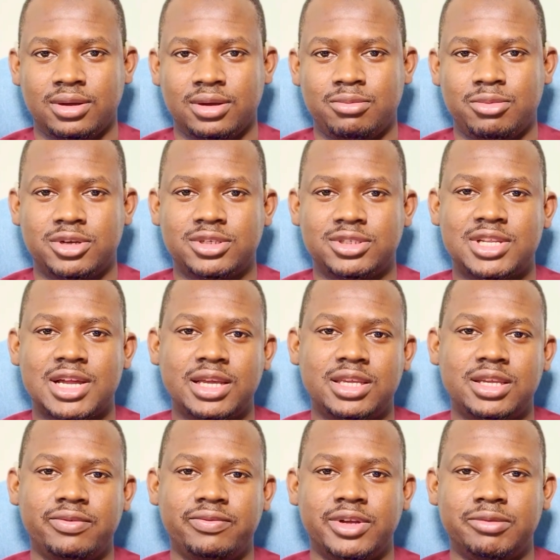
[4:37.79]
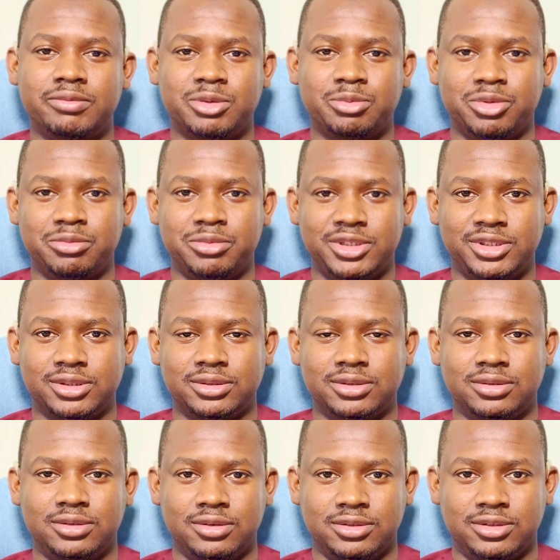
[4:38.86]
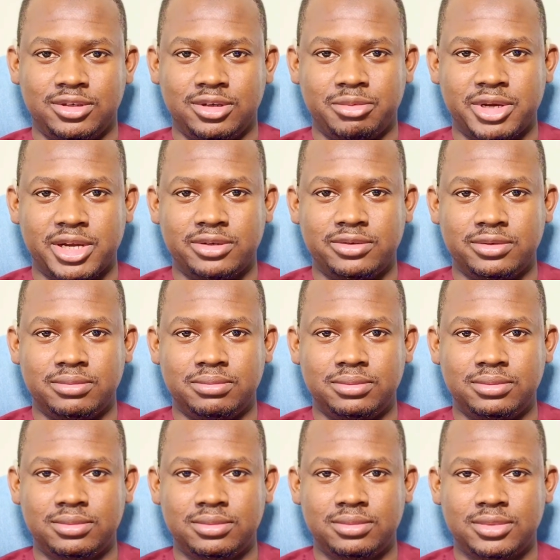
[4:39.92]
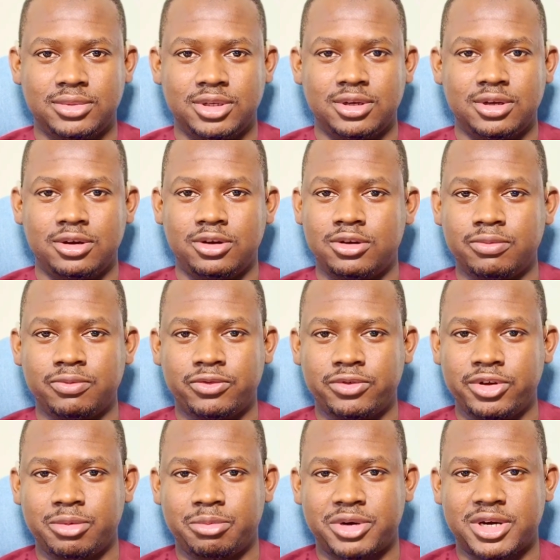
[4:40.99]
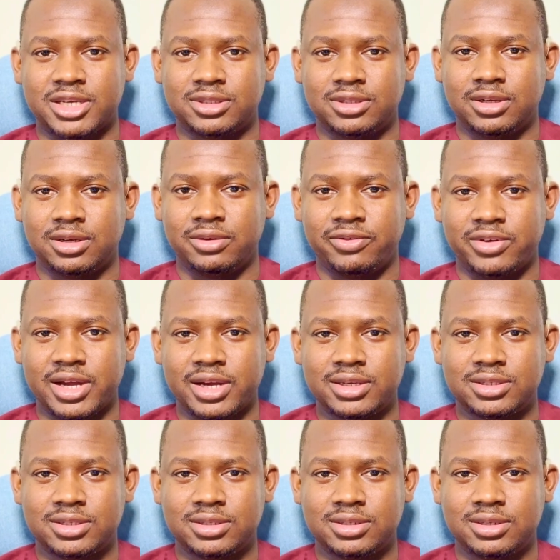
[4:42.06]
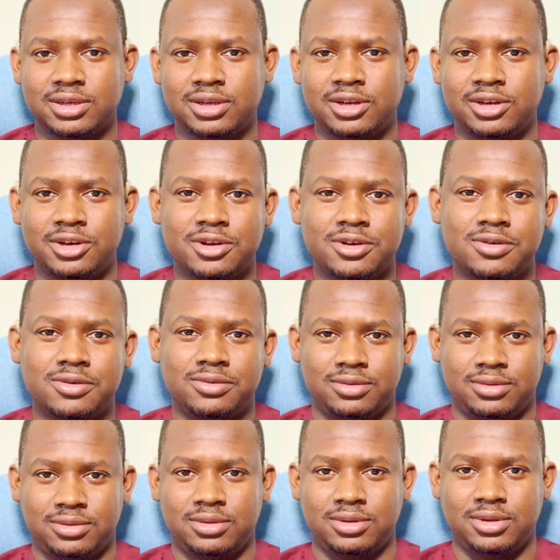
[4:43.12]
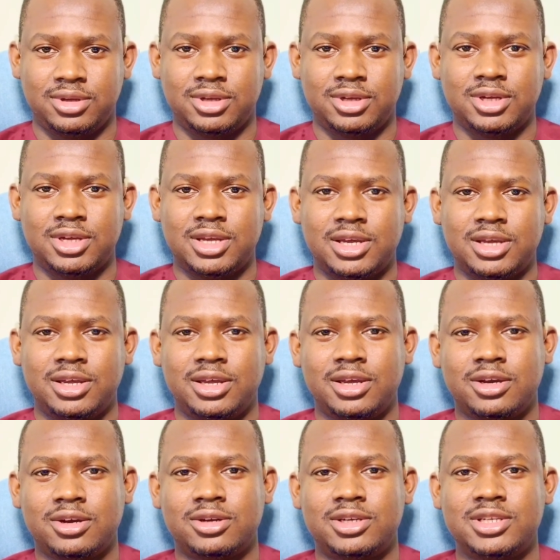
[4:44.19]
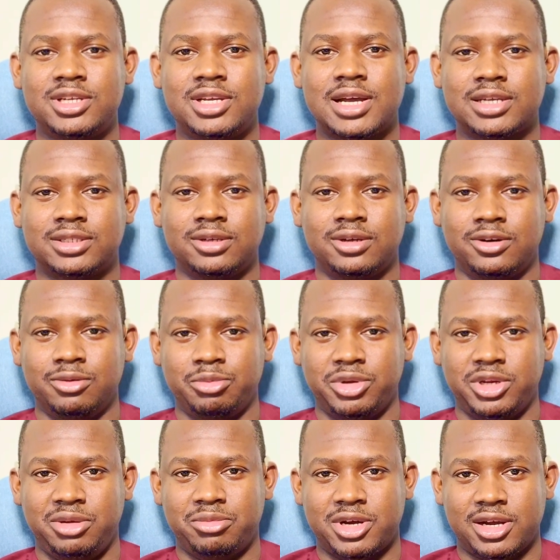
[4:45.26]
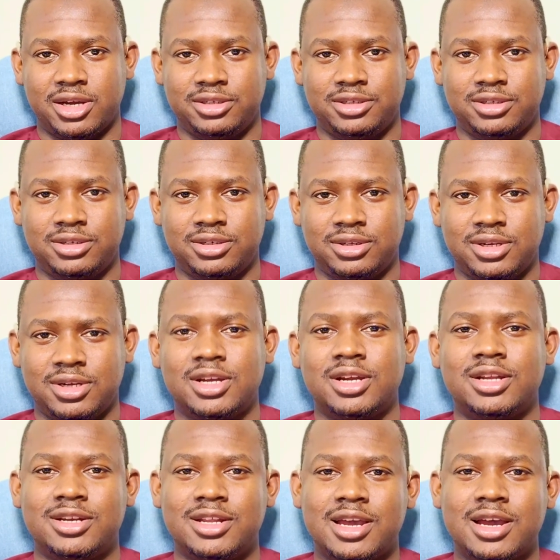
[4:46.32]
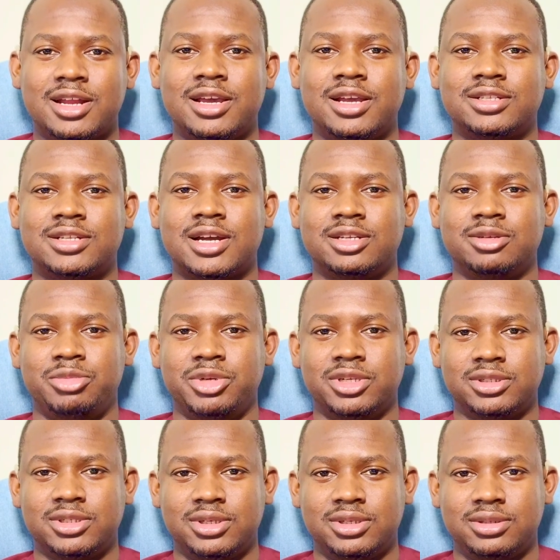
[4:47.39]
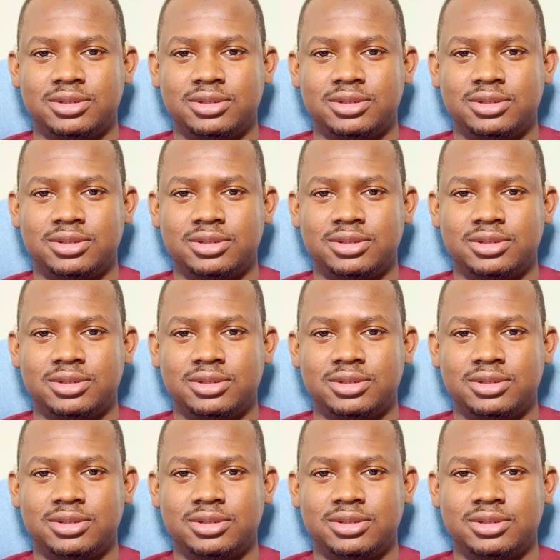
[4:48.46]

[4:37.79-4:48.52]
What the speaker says: But does that give them the permission to go to your bedroom? Comb through your personal effects? No. A colleague has the company badge. They can enter the building.